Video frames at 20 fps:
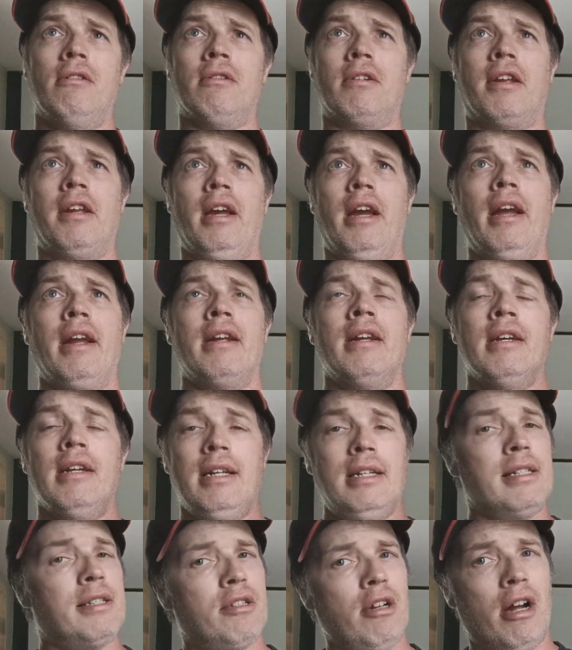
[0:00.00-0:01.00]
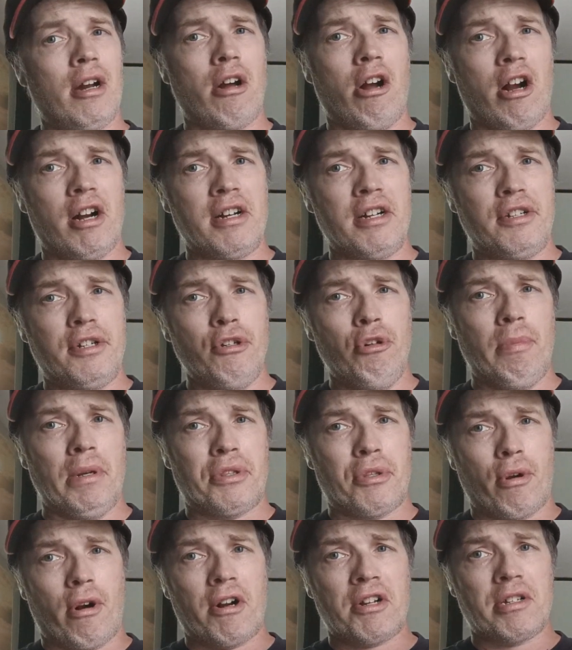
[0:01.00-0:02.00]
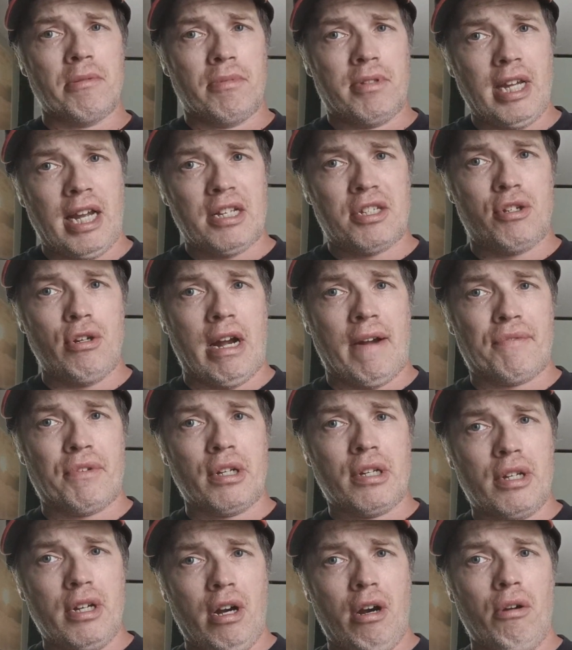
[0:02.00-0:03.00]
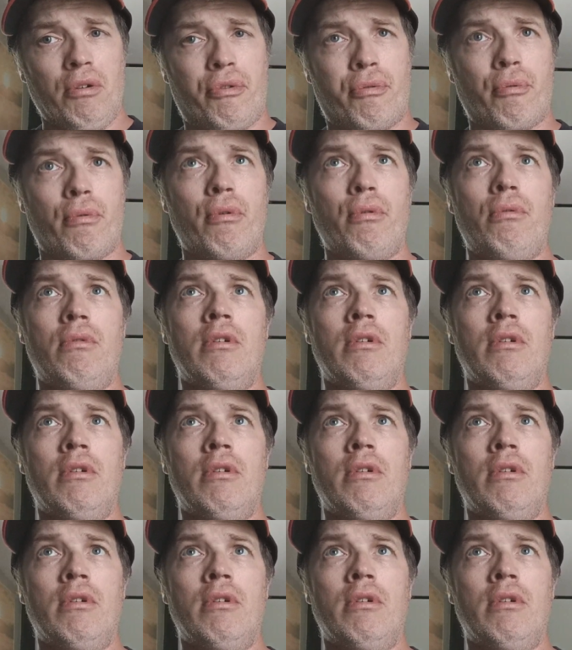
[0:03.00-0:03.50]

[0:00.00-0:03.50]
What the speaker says: Okay, it's not hard to do, but there are some tests you have to go through.